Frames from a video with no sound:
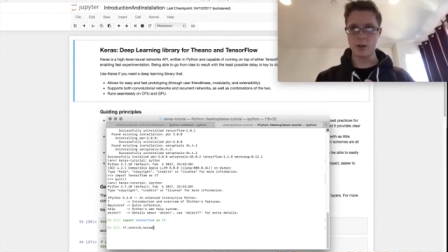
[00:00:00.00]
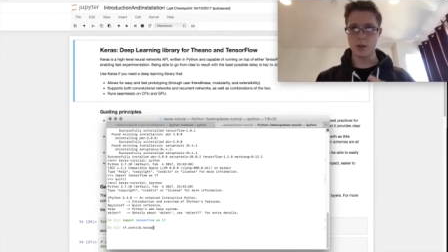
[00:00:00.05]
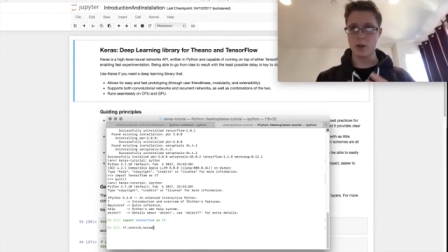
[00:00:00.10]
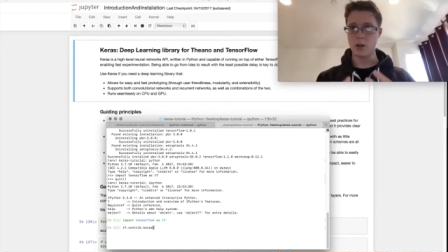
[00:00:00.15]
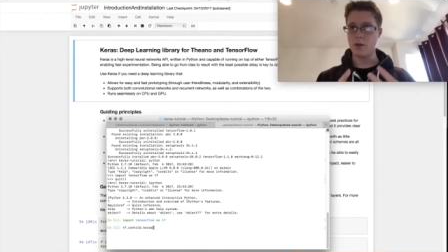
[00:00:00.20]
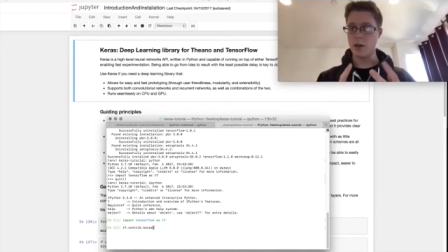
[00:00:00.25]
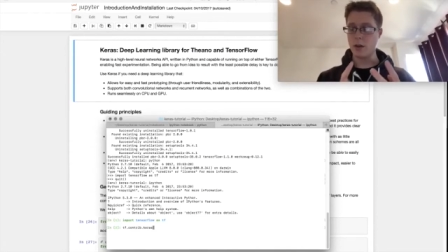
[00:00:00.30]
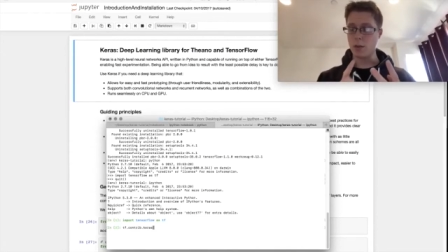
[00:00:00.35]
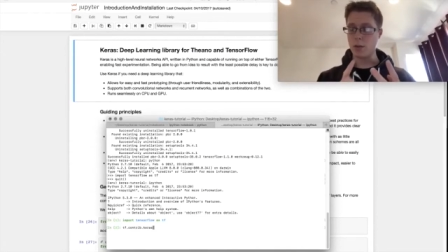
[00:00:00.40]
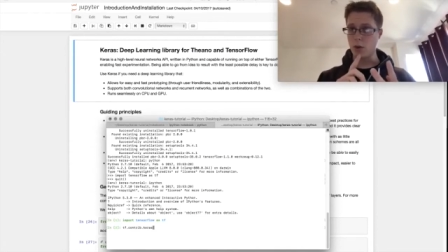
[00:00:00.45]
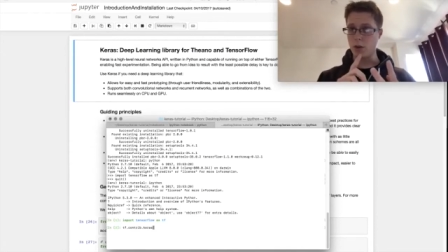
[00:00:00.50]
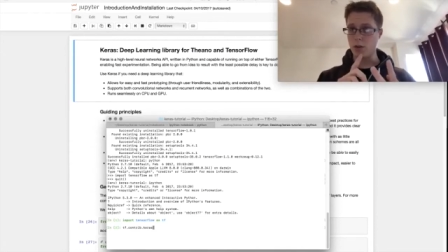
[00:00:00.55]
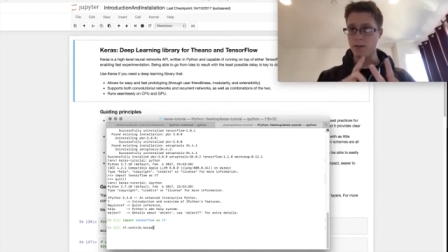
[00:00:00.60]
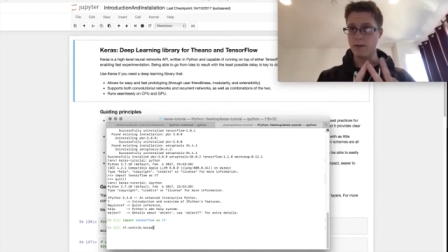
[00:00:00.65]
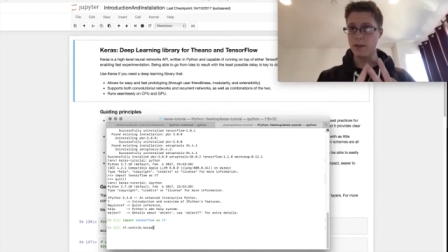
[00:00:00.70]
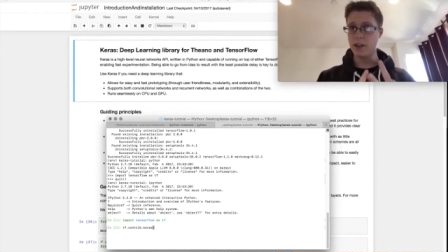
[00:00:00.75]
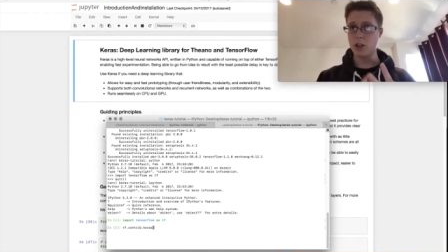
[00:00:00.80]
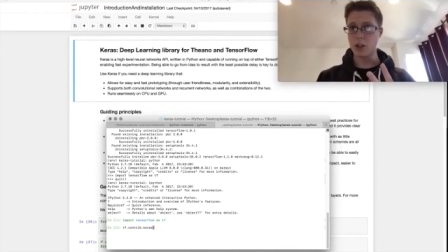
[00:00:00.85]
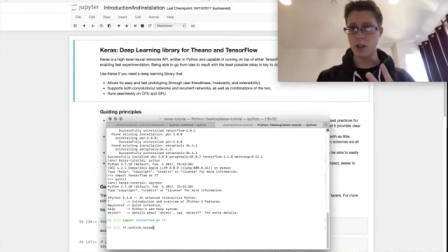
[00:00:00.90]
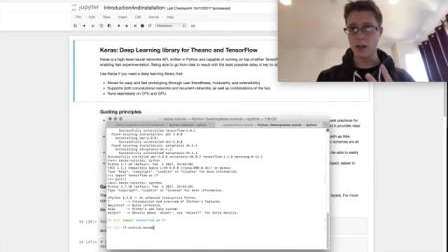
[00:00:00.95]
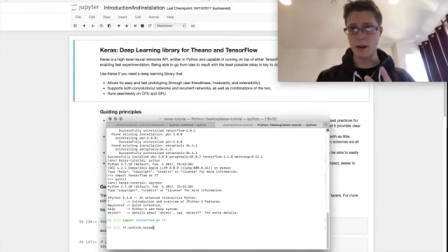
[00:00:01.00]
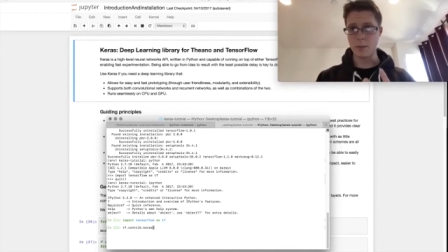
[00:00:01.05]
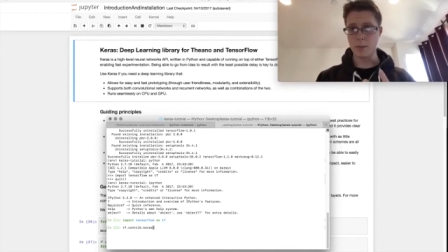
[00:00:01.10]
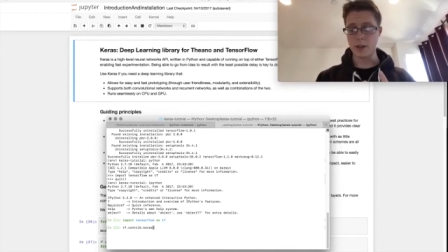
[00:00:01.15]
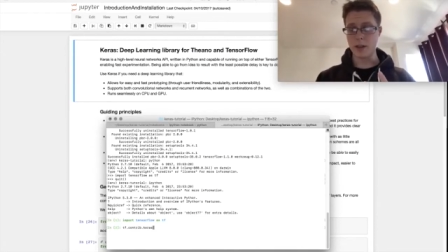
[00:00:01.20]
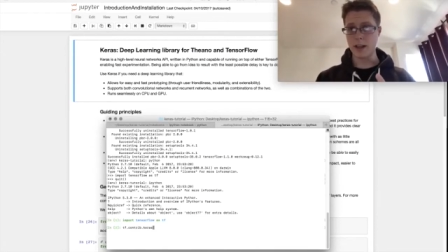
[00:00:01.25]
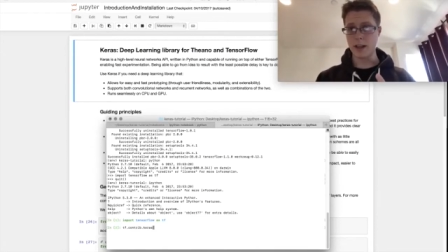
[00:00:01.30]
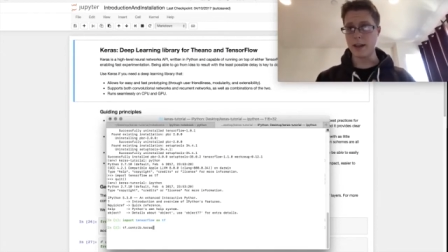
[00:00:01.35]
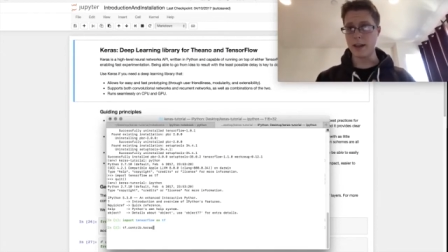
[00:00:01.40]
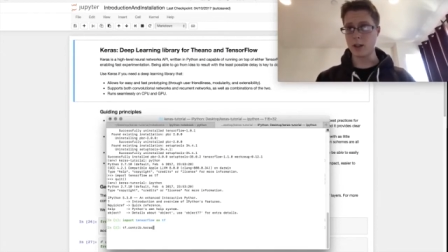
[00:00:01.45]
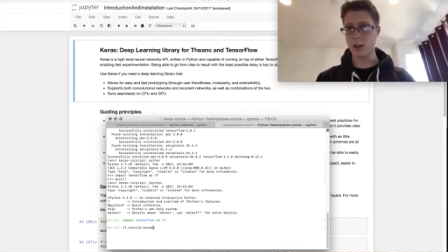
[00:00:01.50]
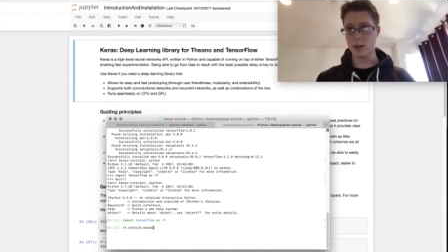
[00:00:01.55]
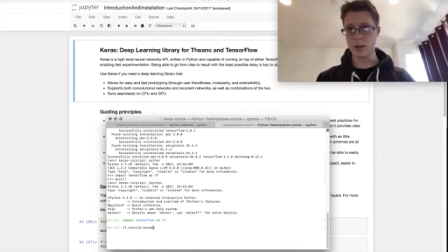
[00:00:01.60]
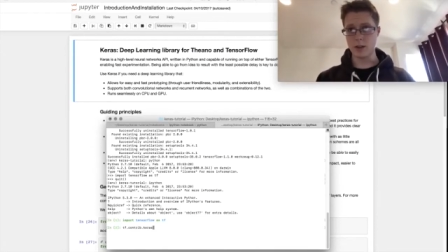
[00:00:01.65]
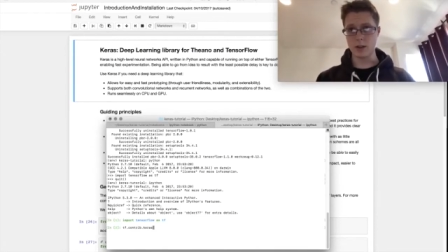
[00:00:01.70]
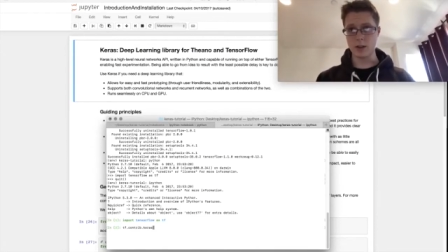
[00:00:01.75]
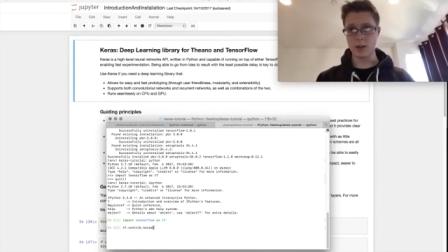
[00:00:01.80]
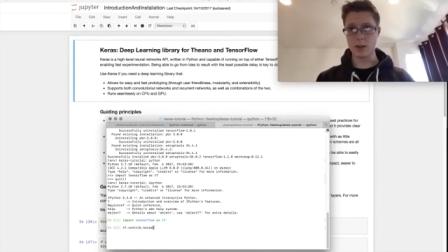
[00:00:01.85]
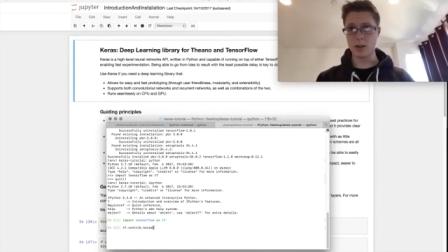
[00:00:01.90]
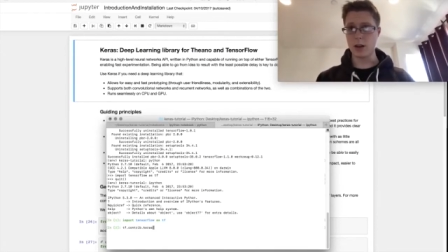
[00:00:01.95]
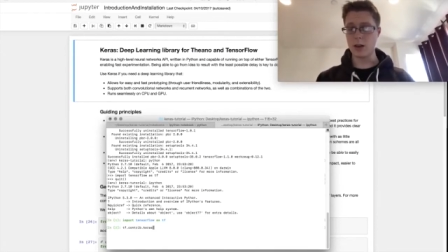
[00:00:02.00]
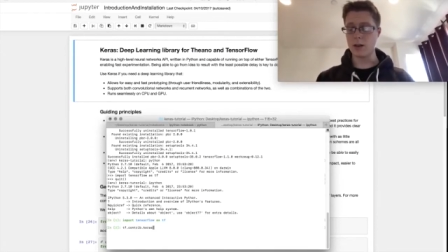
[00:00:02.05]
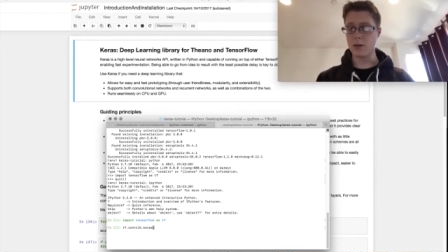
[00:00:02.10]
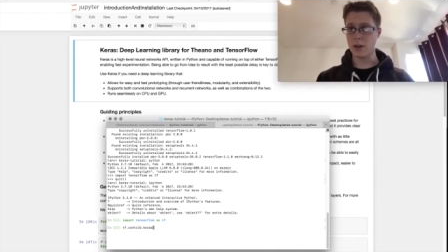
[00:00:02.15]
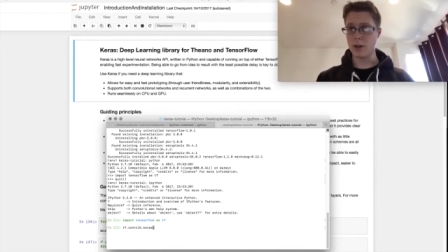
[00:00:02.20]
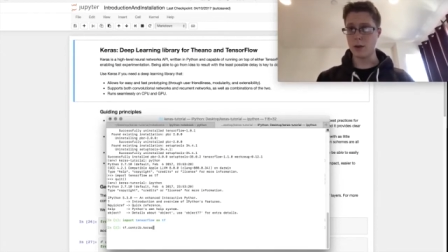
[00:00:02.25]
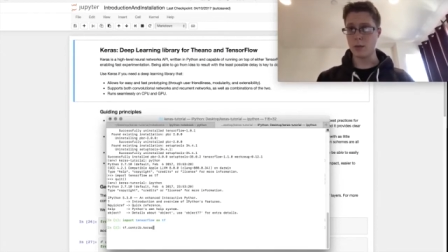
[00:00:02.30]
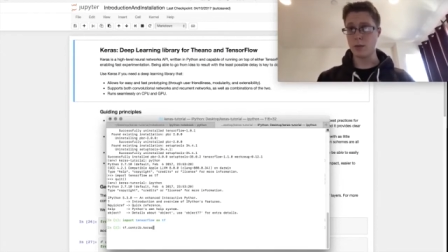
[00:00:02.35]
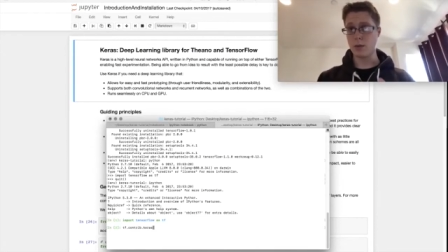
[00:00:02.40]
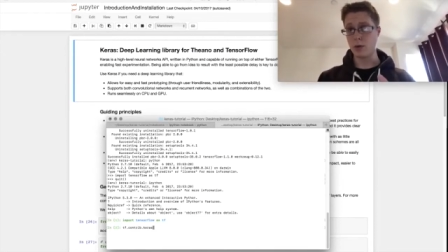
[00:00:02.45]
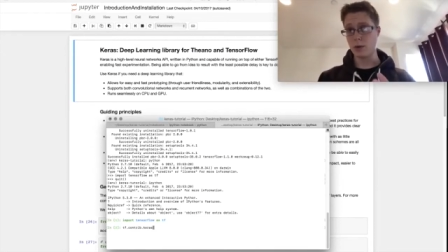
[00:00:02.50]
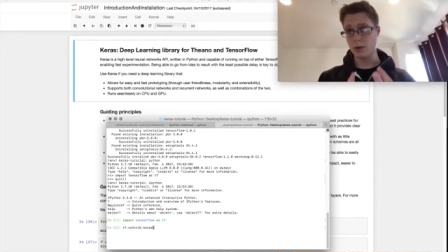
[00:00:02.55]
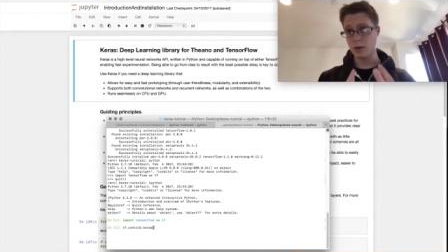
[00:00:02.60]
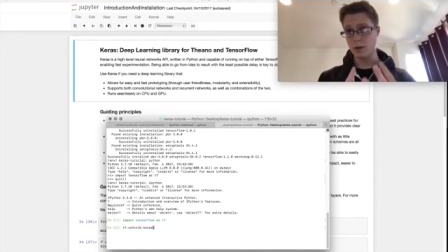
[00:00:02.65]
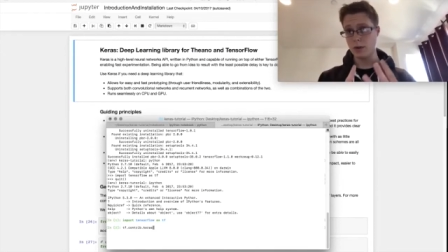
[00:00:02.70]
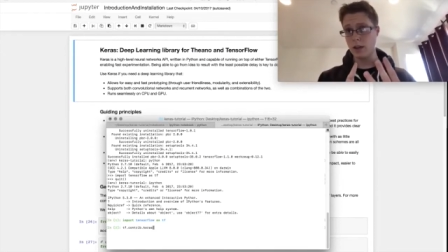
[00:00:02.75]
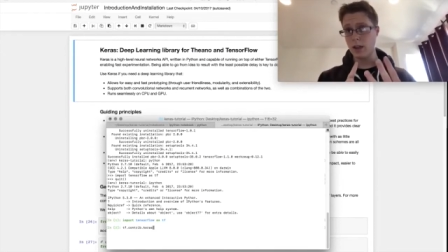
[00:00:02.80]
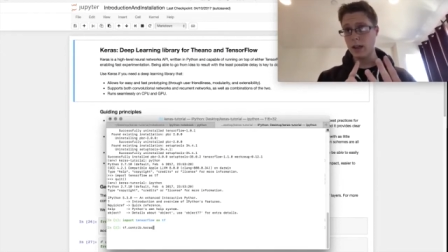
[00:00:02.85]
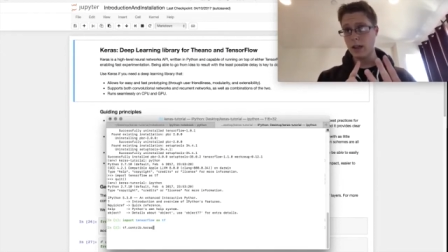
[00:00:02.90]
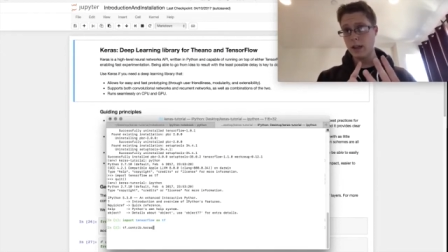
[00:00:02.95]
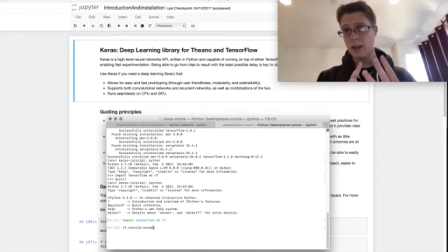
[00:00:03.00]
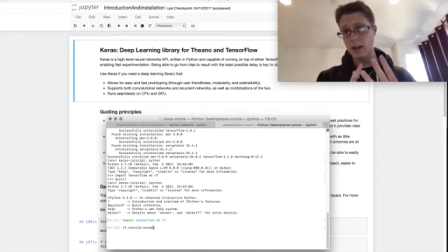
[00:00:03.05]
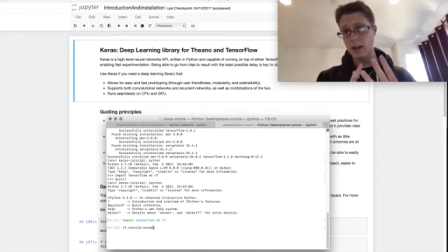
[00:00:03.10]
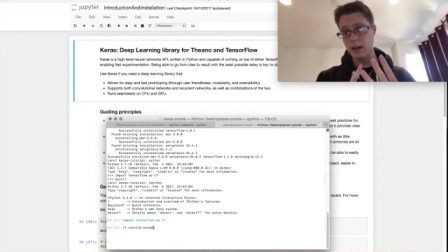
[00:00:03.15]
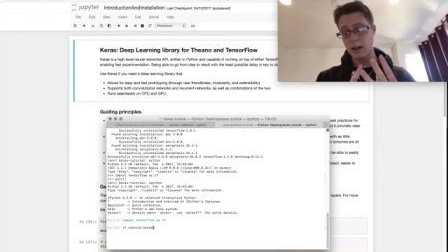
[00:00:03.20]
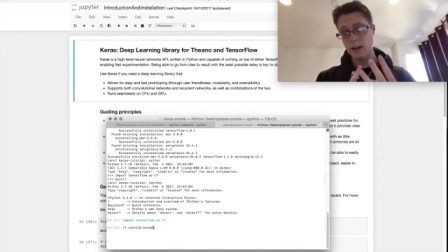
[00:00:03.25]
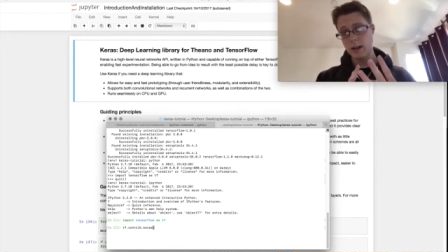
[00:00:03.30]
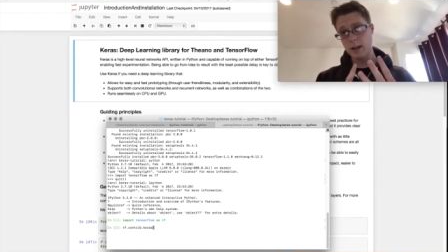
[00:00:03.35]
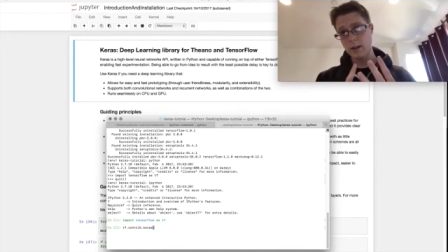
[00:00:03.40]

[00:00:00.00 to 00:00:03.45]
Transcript: all of the important vision applications, a ton of the important uh,